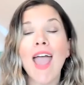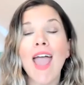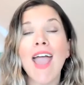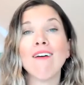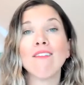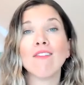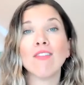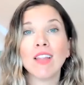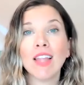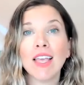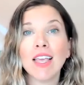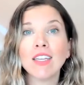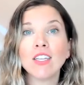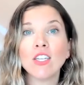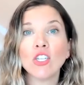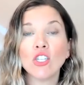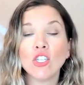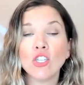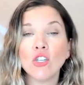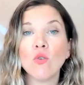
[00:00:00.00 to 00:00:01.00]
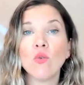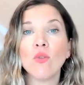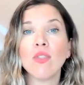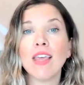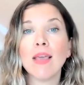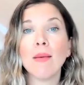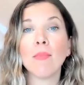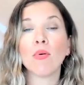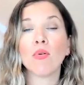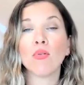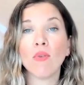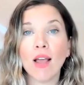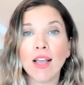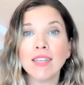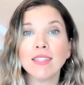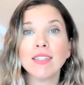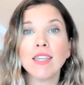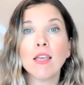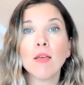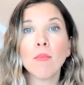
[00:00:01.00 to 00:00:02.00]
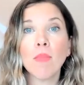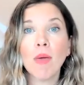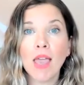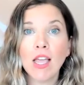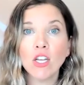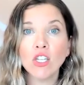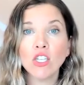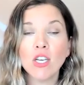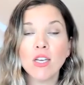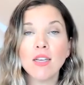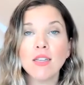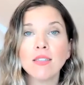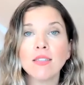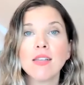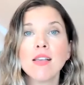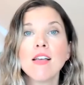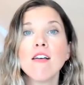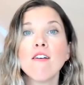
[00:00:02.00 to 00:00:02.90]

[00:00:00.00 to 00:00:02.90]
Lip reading: I have linked to the pricing pages